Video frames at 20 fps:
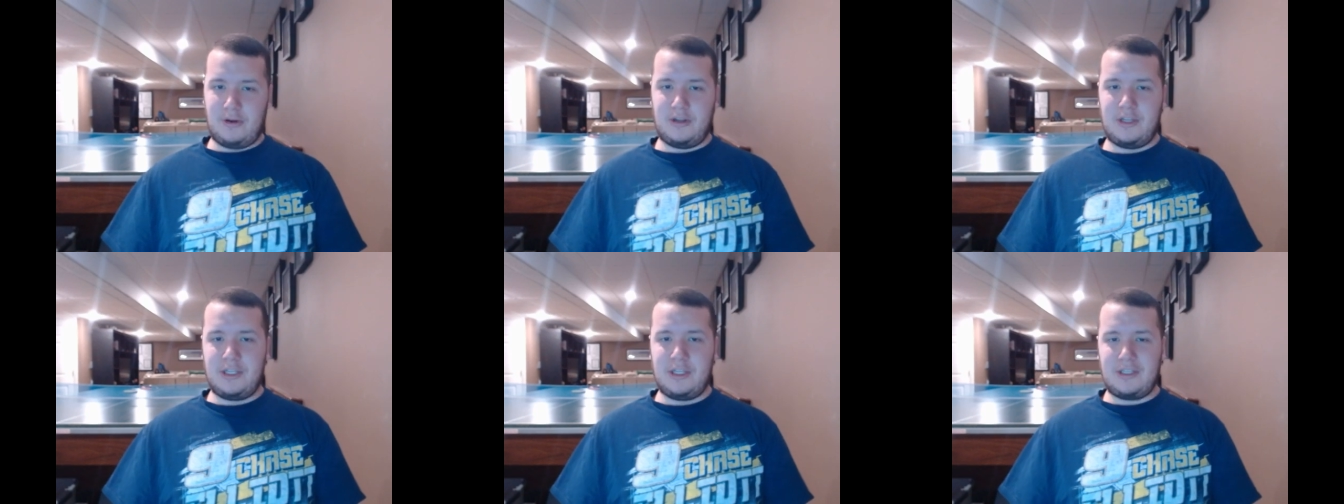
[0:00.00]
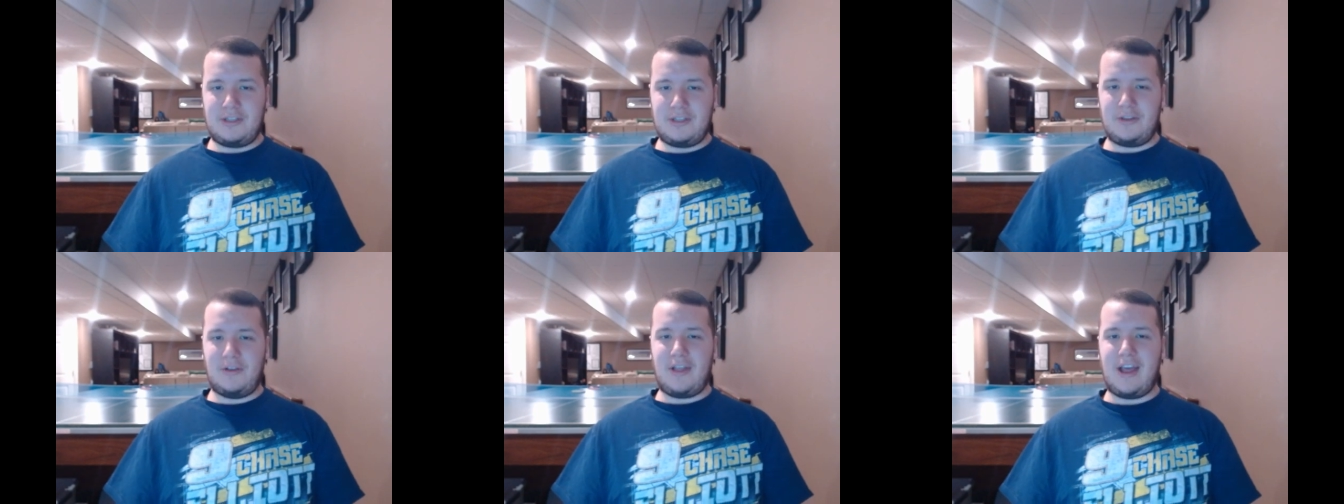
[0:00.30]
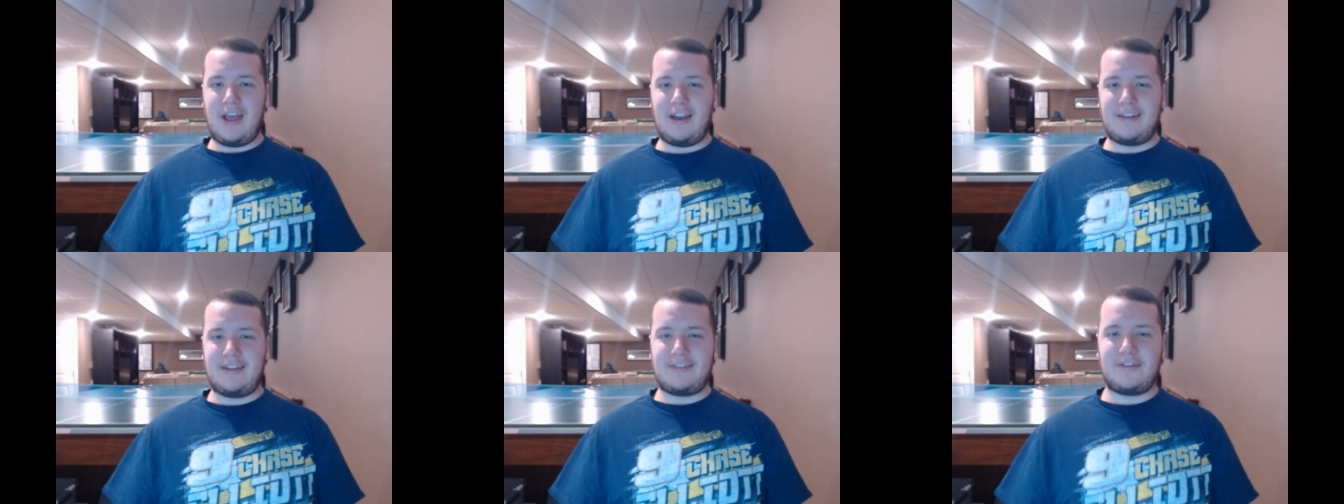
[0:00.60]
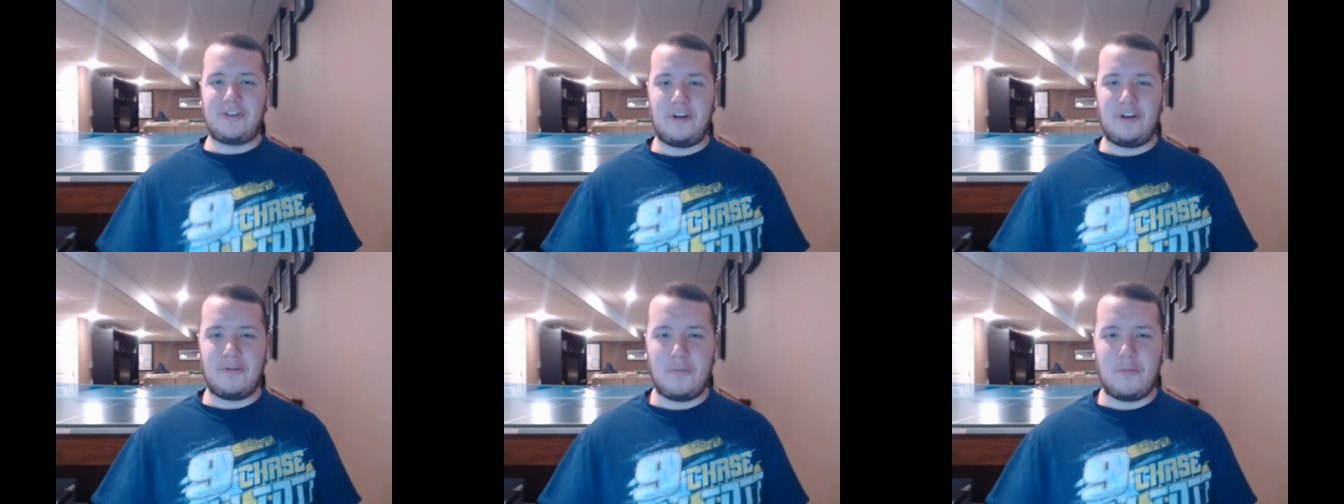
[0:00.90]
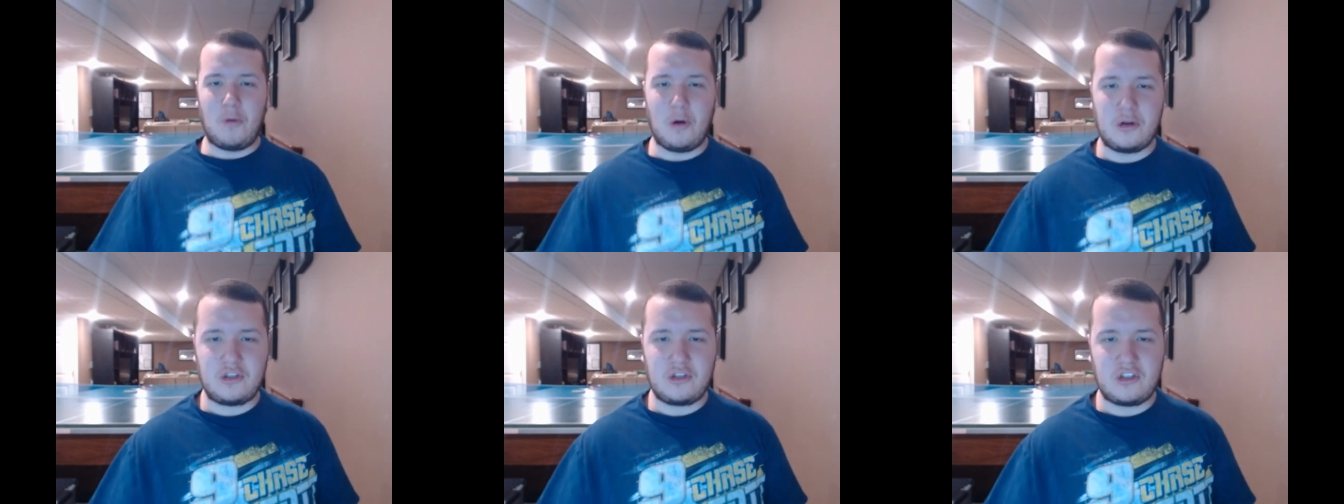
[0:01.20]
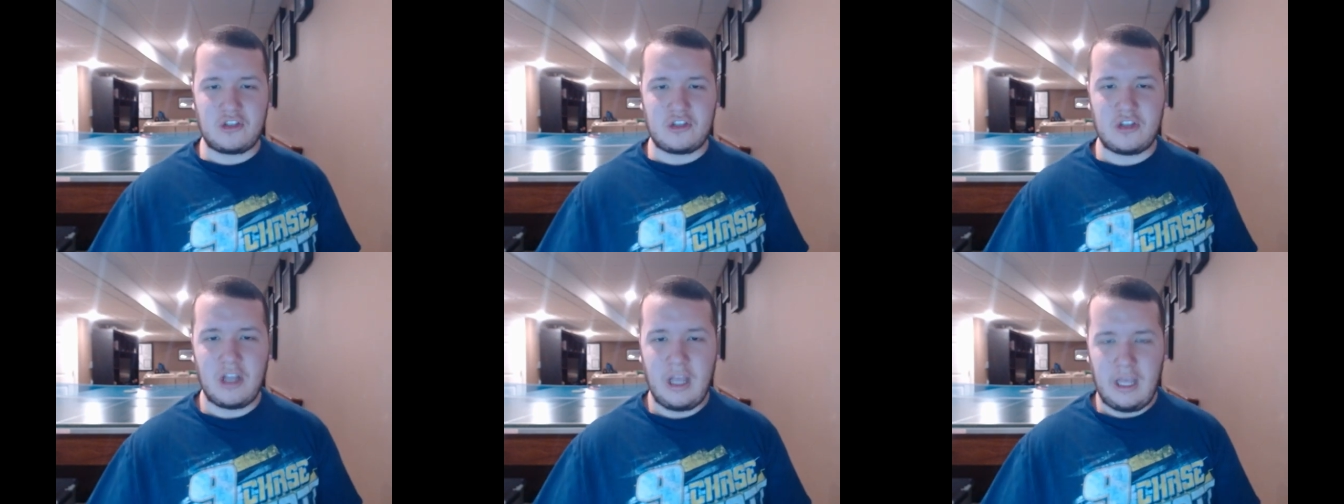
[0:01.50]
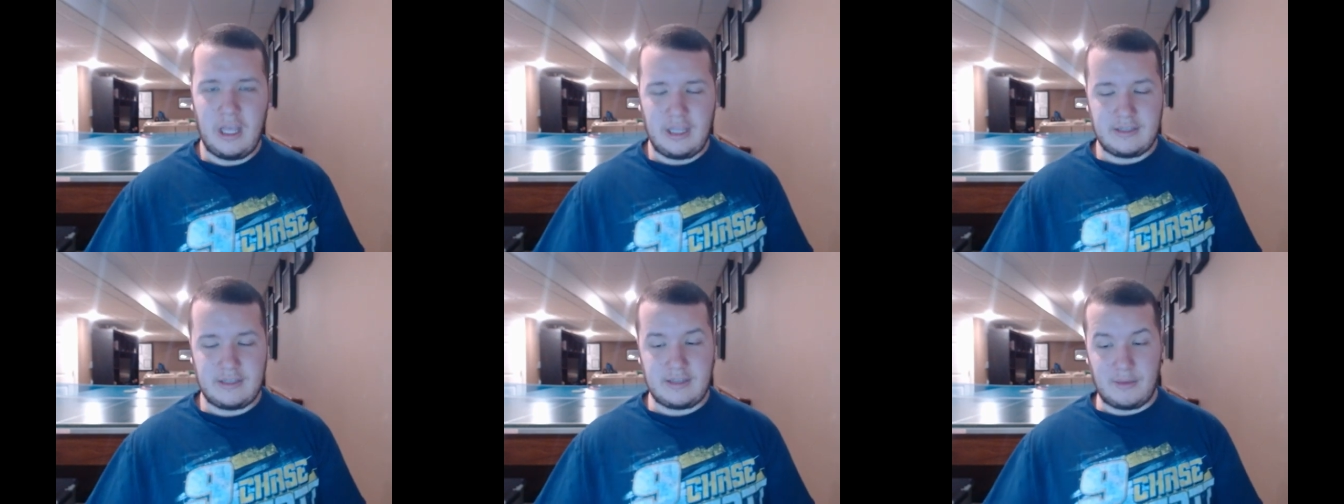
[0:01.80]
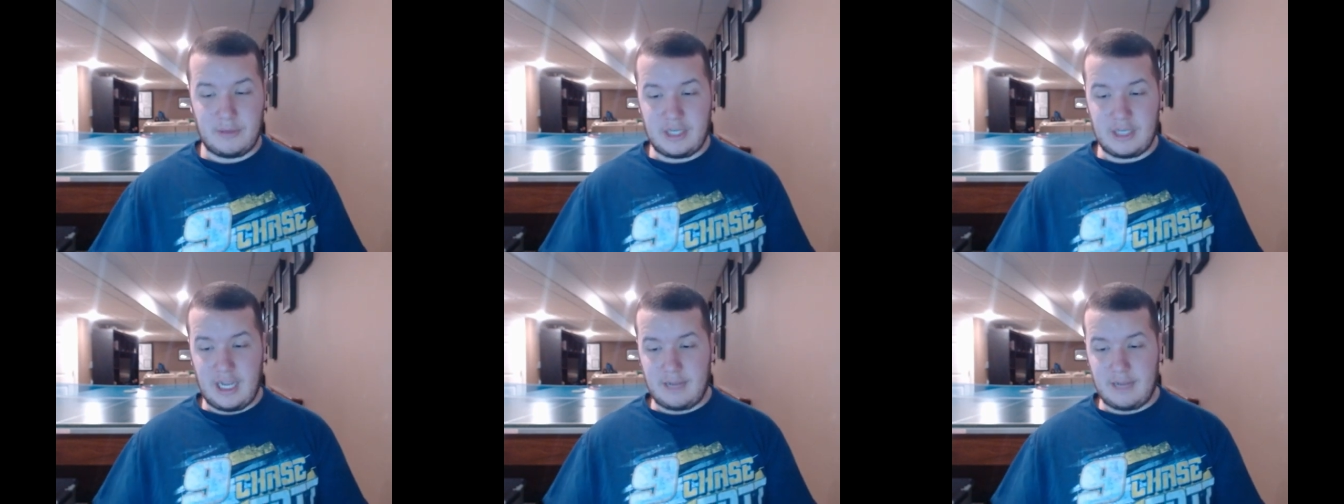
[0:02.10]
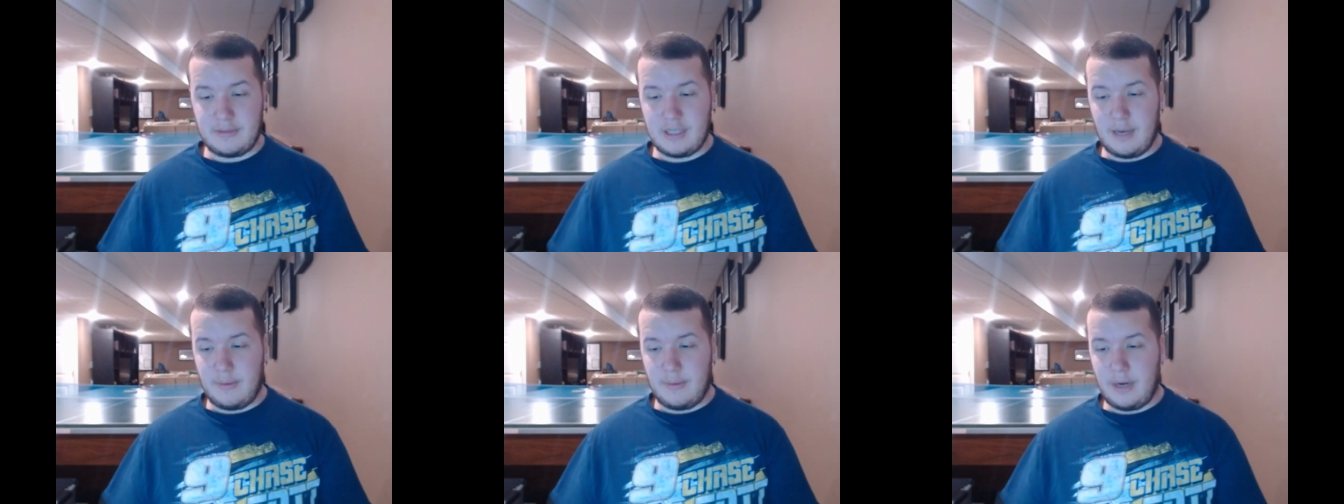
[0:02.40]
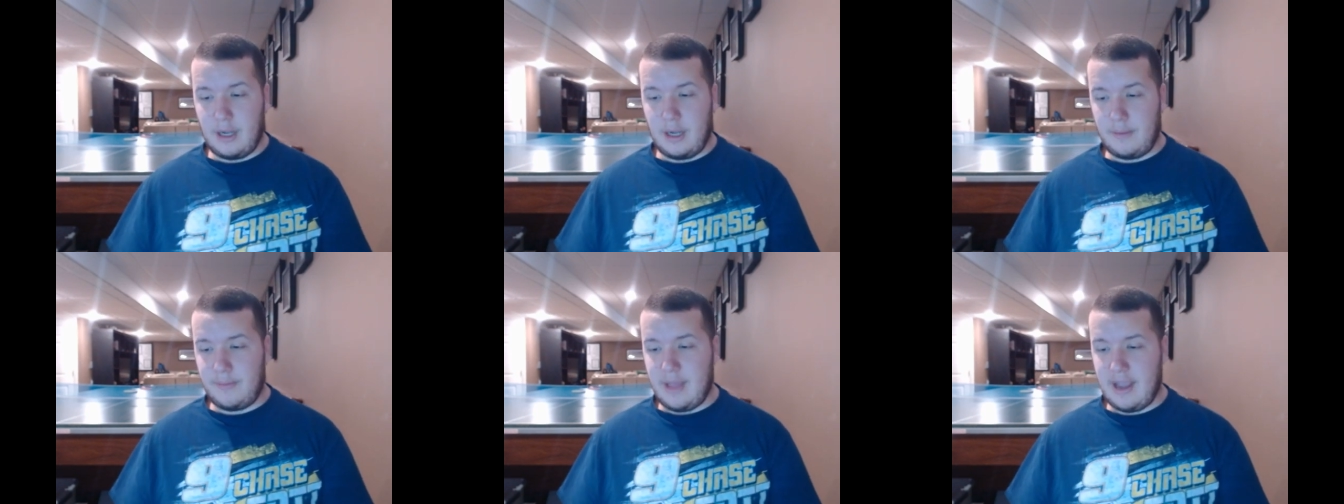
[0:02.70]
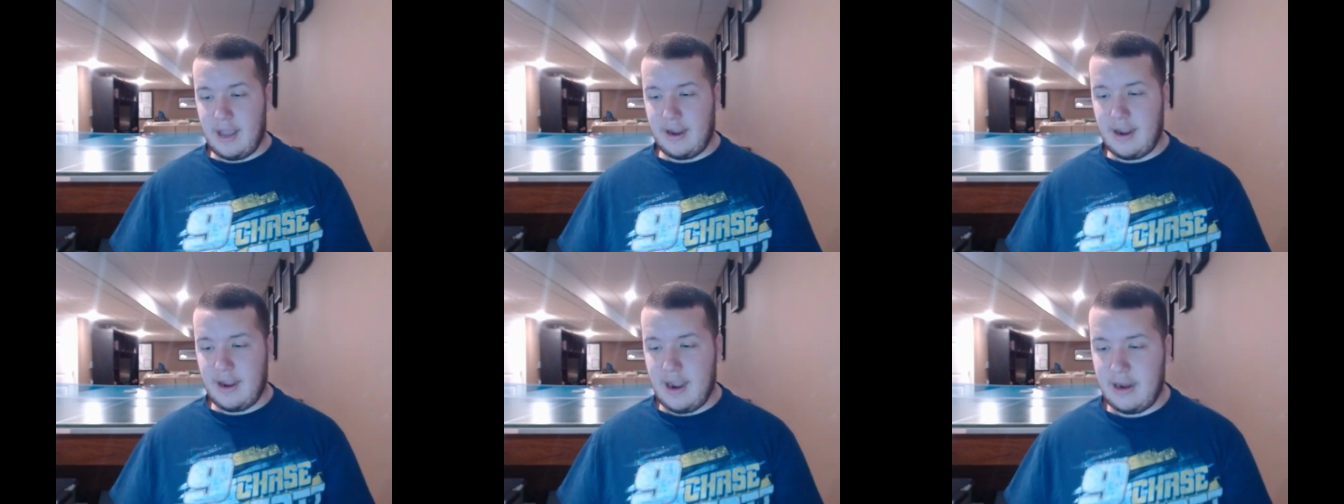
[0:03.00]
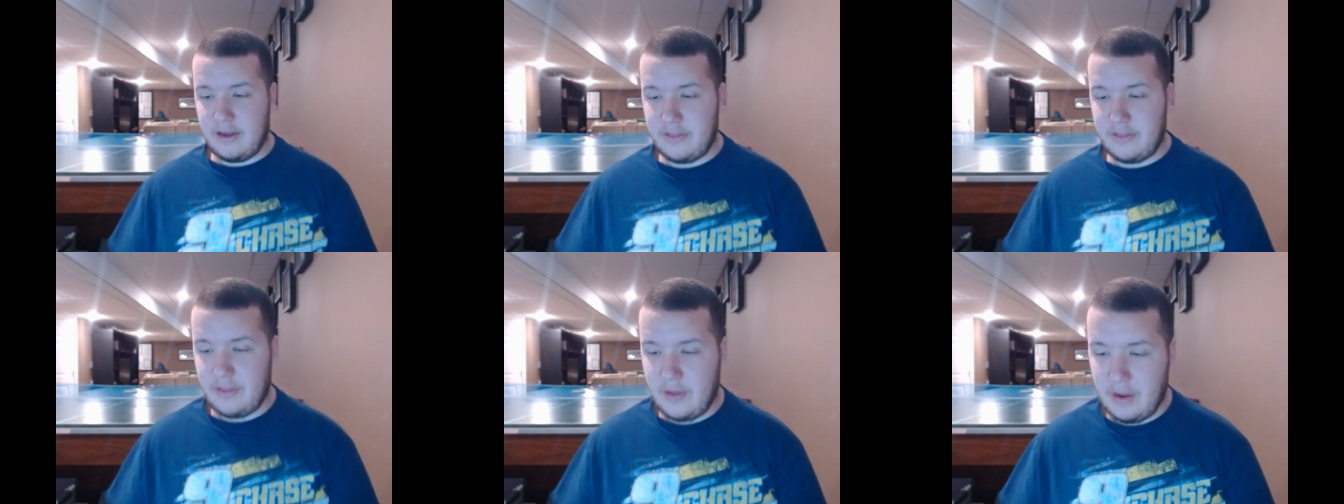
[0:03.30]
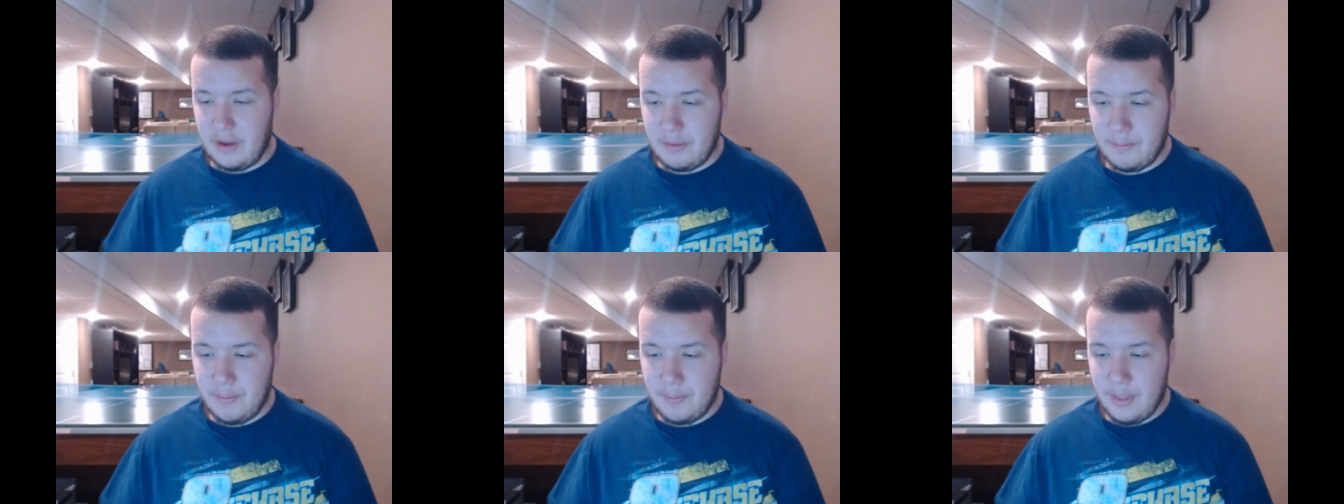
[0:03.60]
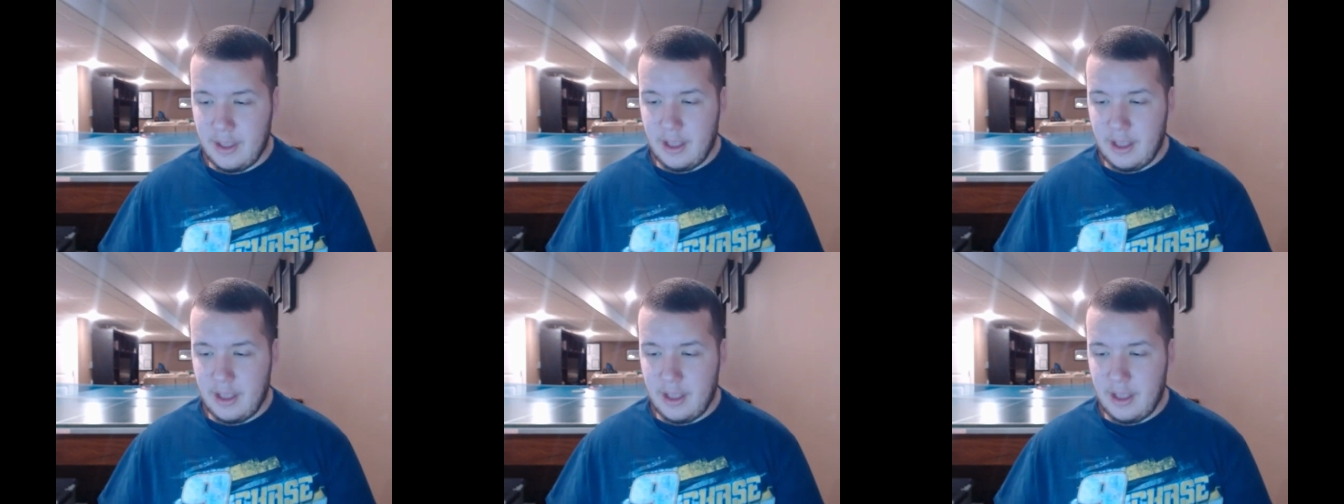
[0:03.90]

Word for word: so that it's you know more summertime's coming up, that kind of thing